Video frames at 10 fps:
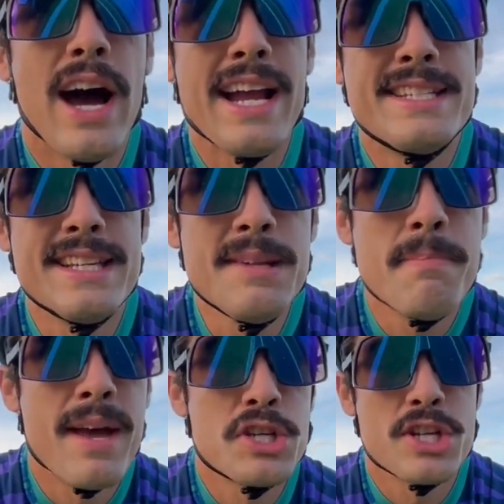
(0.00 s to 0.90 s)
I did
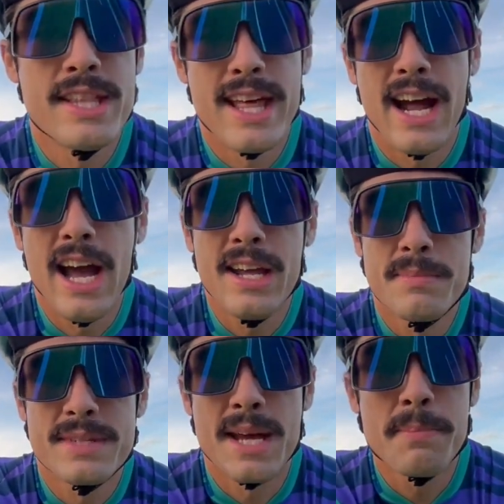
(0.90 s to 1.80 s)
mention that I
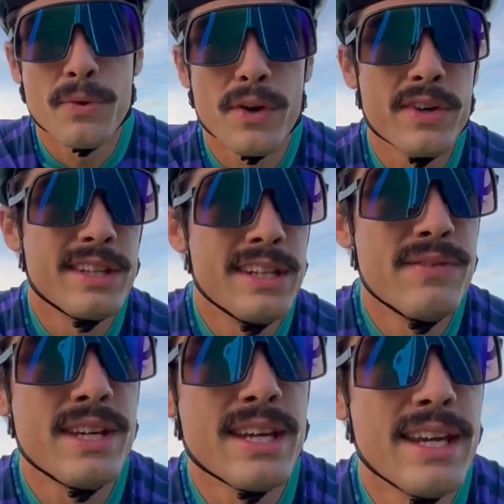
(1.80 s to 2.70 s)
am temporarily
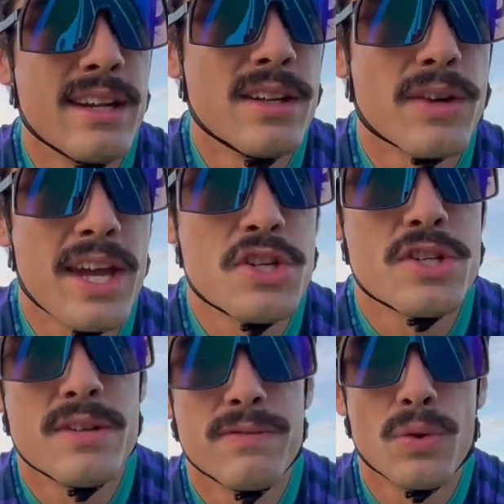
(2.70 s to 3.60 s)
living in a
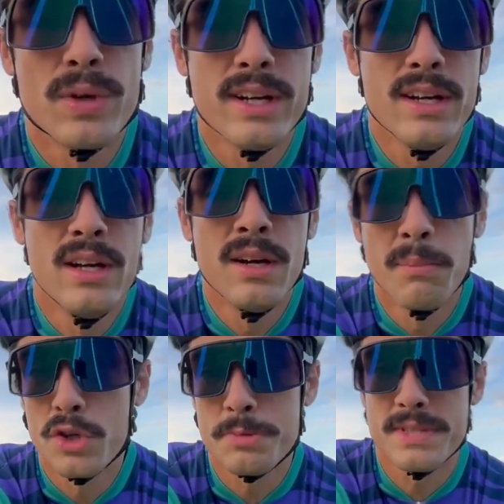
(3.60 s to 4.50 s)
location in Florida,
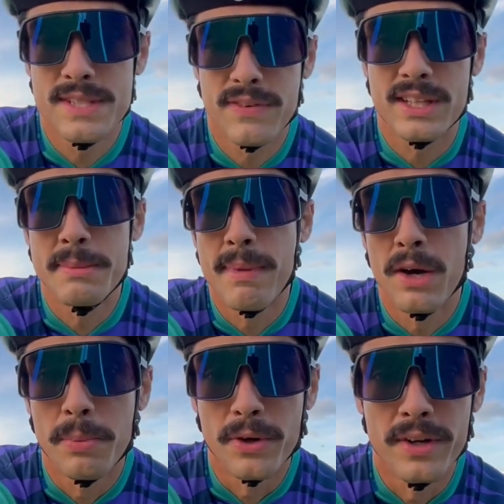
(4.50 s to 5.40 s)
more specifically
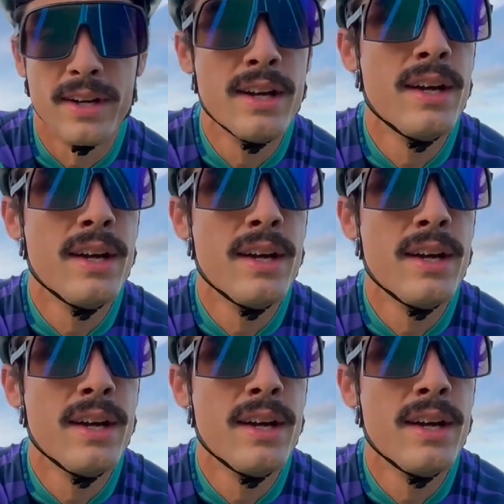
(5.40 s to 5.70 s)
Melbourne.